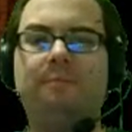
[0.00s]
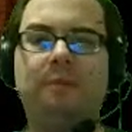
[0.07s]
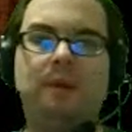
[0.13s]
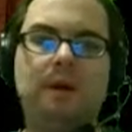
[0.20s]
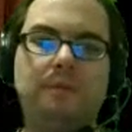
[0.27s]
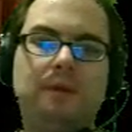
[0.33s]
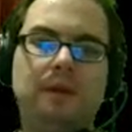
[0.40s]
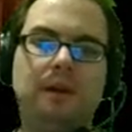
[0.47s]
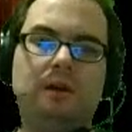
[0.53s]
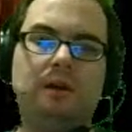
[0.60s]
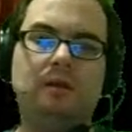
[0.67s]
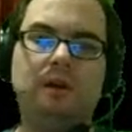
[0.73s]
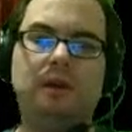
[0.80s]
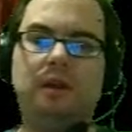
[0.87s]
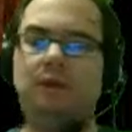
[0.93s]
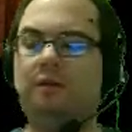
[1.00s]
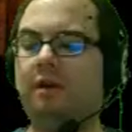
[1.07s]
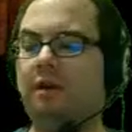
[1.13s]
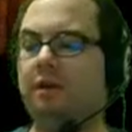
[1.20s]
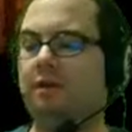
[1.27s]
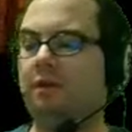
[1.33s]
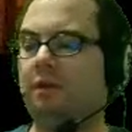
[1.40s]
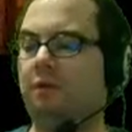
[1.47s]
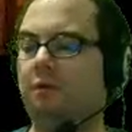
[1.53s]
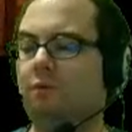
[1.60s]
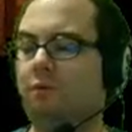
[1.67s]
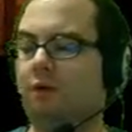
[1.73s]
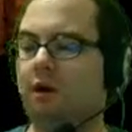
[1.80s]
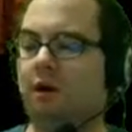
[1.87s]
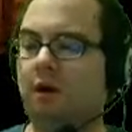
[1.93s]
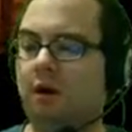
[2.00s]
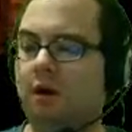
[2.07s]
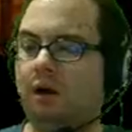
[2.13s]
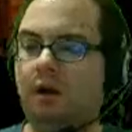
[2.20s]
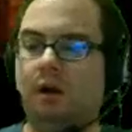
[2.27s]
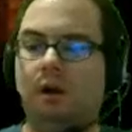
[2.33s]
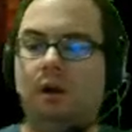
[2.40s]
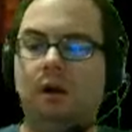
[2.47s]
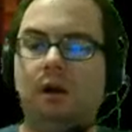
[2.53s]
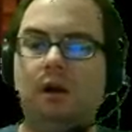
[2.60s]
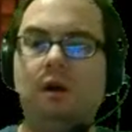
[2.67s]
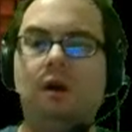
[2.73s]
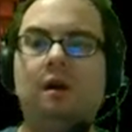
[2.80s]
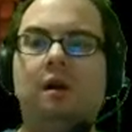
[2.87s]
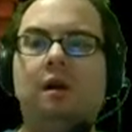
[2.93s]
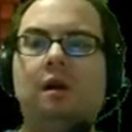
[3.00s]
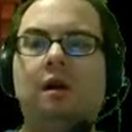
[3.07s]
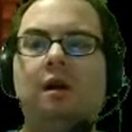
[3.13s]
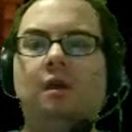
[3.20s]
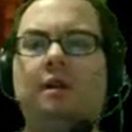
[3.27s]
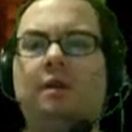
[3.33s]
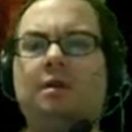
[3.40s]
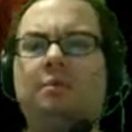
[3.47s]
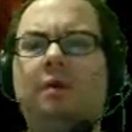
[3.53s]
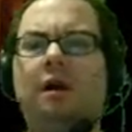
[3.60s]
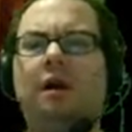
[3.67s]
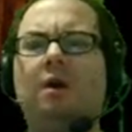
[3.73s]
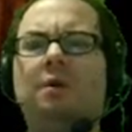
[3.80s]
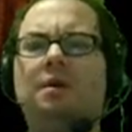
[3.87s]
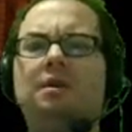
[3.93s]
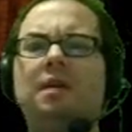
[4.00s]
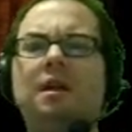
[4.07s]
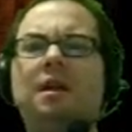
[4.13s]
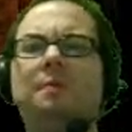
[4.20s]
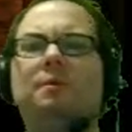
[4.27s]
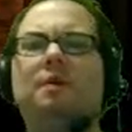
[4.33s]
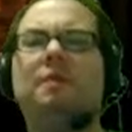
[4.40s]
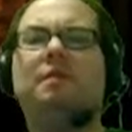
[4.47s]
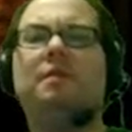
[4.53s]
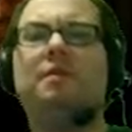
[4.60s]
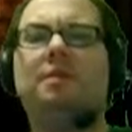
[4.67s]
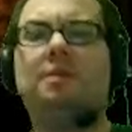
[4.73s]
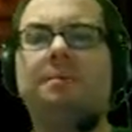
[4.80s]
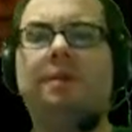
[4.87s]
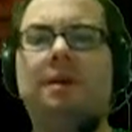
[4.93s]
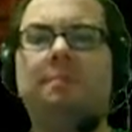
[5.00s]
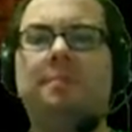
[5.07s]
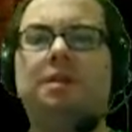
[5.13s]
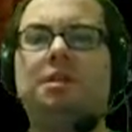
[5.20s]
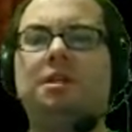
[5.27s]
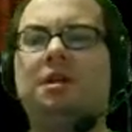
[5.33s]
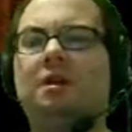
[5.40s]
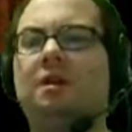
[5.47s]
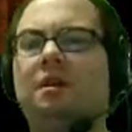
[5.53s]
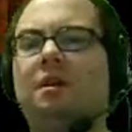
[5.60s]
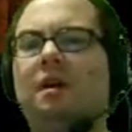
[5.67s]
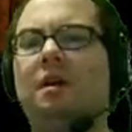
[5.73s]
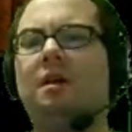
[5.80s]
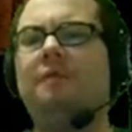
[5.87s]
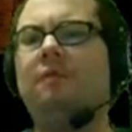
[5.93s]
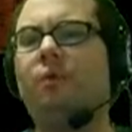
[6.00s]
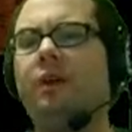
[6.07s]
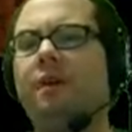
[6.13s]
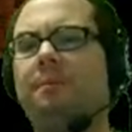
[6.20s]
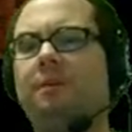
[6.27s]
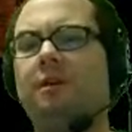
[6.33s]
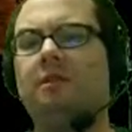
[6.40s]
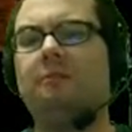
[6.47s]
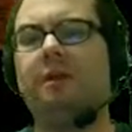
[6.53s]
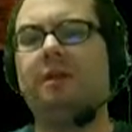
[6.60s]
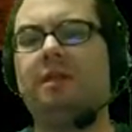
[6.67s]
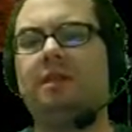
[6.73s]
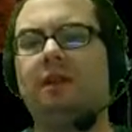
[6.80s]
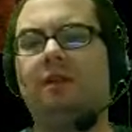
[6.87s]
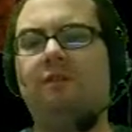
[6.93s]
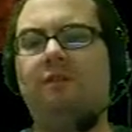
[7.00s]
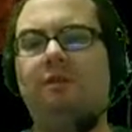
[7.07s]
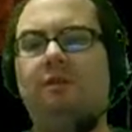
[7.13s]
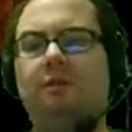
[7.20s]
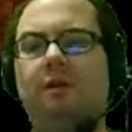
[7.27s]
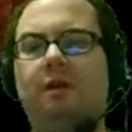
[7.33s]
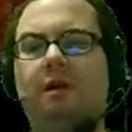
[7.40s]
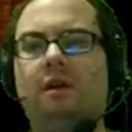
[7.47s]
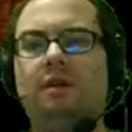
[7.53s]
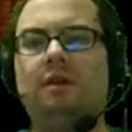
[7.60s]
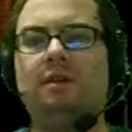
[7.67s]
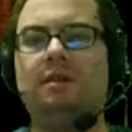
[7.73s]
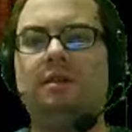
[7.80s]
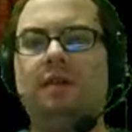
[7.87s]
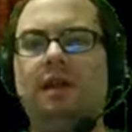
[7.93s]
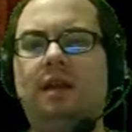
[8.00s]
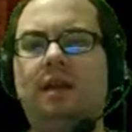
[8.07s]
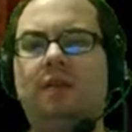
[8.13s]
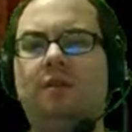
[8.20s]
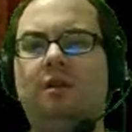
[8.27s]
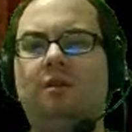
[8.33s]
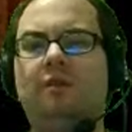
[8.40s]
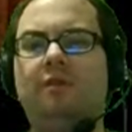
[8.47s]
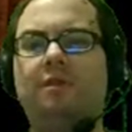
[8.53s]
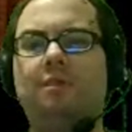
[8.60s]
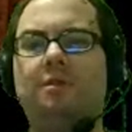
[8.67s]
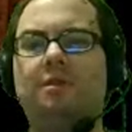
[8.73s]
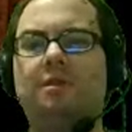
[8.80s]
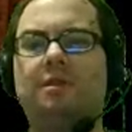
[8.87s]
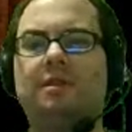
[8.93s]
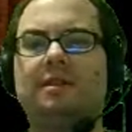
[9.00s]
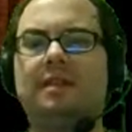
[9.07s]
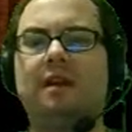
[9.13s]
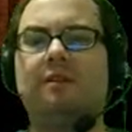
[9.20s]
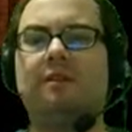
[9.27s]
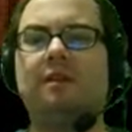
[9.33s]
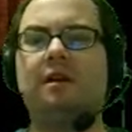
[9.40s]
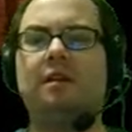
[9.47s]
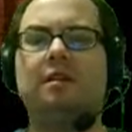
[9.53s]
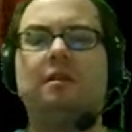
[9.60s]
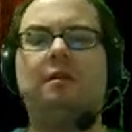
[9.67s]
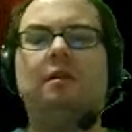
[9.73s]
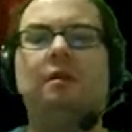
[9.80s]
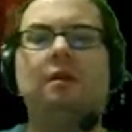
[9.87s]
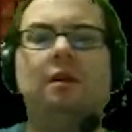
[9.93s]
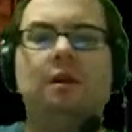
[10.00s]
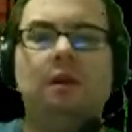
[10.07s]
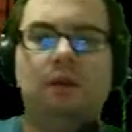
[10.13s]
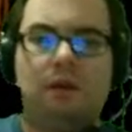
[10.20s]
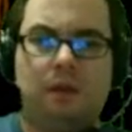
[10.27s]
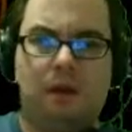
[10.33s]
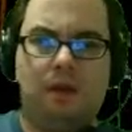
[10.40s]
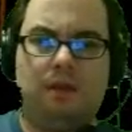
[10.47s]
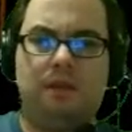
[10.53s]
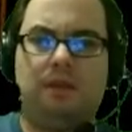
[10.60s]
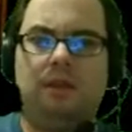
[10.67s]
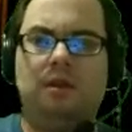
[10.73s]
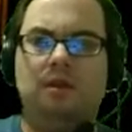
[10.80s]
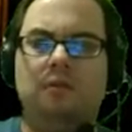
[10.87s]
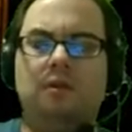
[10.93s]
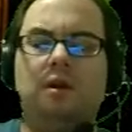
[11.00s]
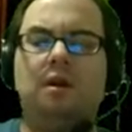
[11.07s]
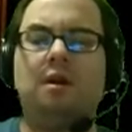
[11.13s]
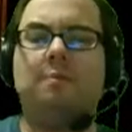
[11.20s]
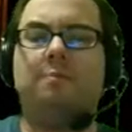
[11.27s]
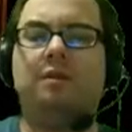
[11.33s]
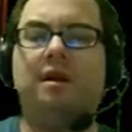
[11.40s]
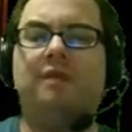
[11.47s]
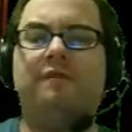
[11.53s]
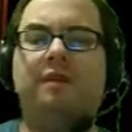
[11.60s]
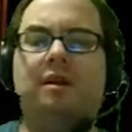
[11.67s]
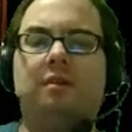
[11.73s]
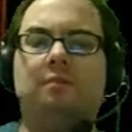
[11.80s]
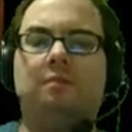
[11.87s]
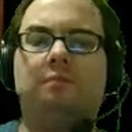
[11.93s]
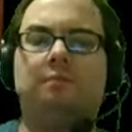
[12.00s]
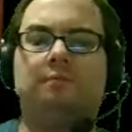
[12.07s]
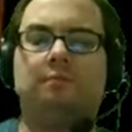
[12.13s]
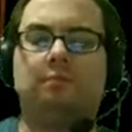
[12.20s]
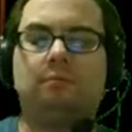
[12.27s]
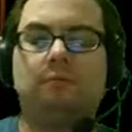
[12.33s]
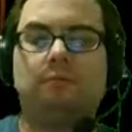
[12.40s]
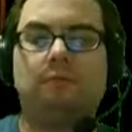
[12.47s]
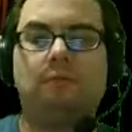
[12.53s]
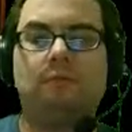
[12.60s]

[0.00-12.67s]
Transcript: My big hopes of becoming a hero like you ended with the war. That's why I always sign up whenever there's a big mission. Kind of a way to prove myself. Say, how do you feel, Mr. Sephiroth? I thought you wanted a briefing.